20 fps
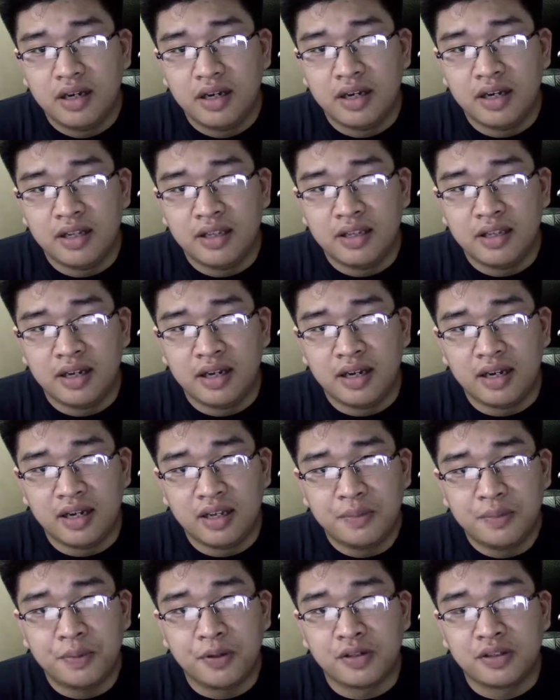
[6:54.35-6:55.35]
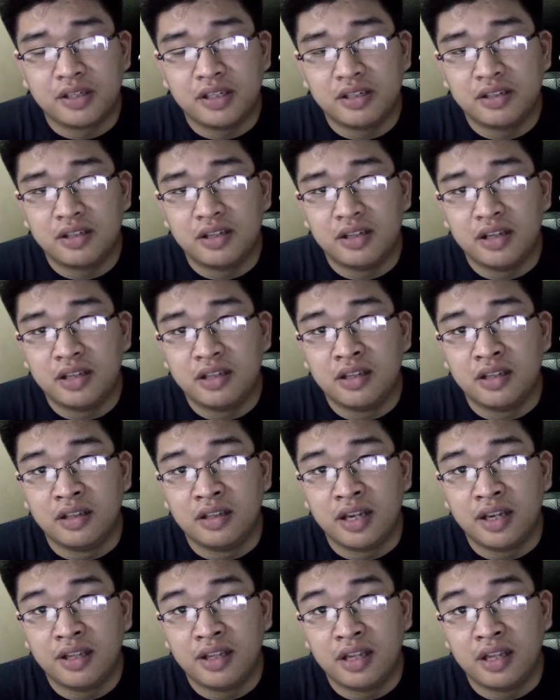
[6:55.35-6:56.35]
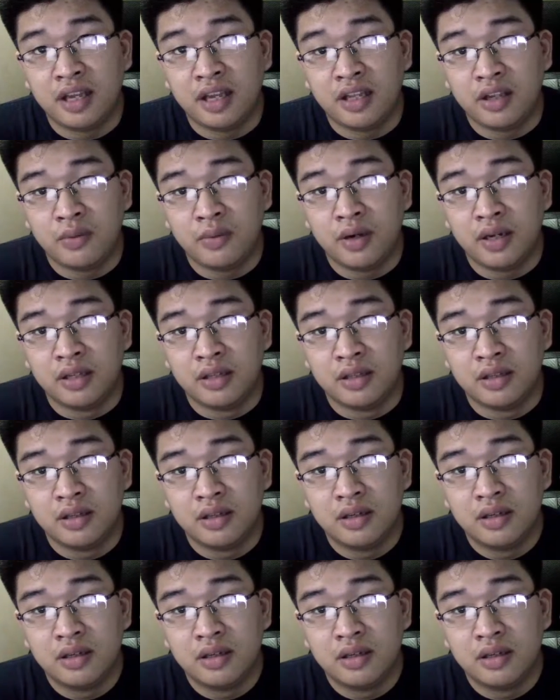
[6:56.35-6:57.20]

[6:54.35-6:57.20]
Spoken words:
and it persisted until 1981.